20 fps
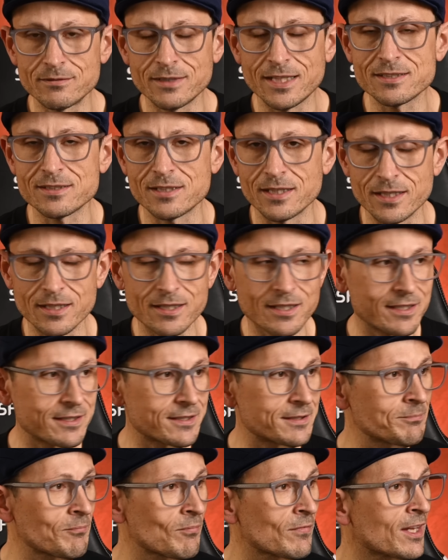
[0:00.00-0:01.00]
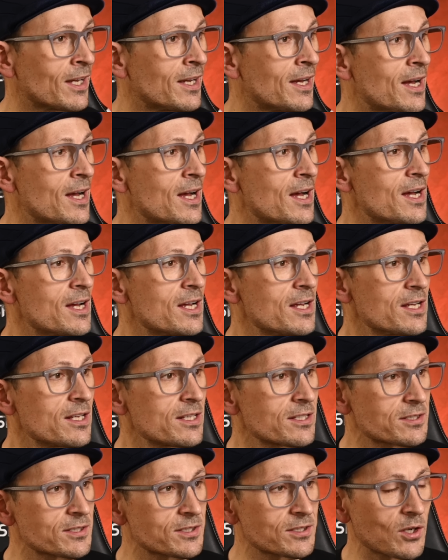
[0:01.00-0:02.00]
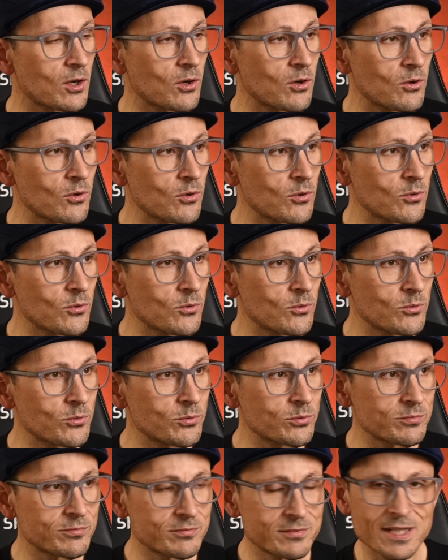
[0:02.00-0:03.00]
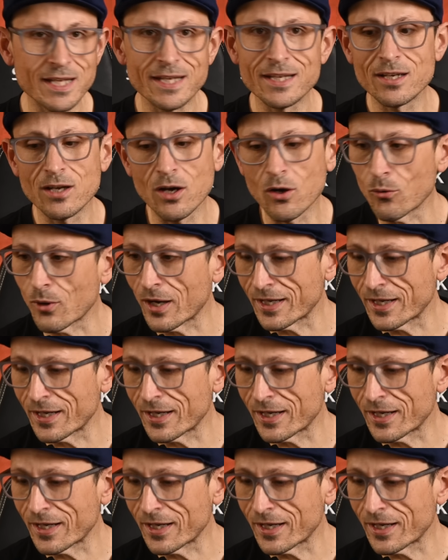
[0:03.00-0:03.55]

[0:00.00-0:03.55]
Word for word: SD card. So there you go.